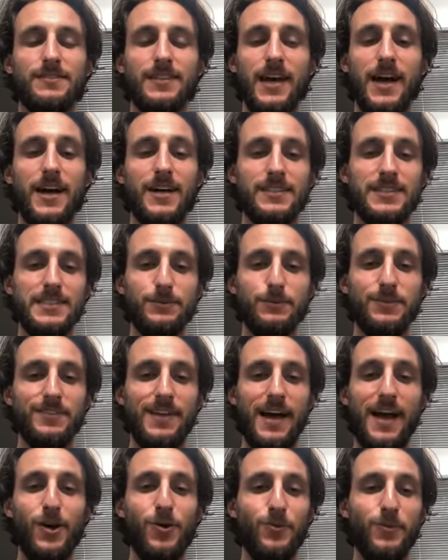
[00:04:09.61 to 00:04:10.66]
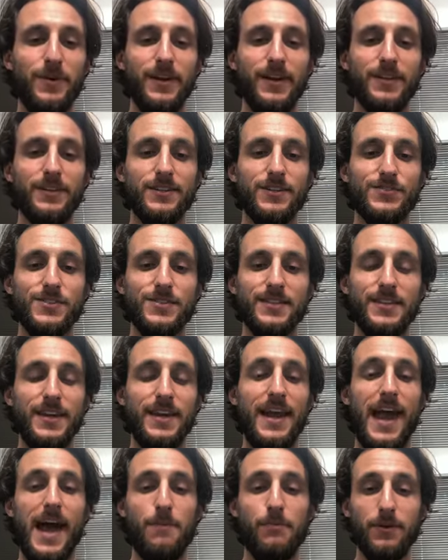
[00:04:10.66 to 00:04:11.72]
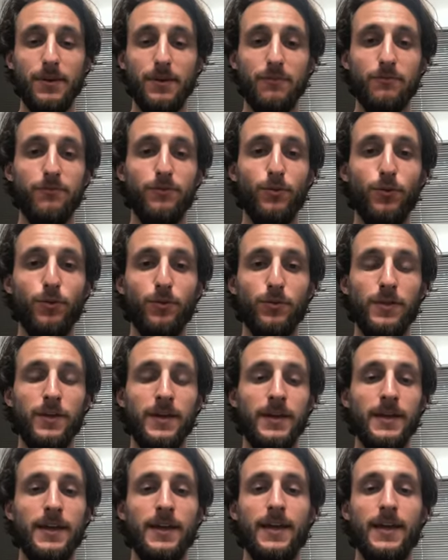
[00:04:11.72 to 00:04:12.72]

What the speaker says: gosh, it was eye-opening just to see it happen unfold.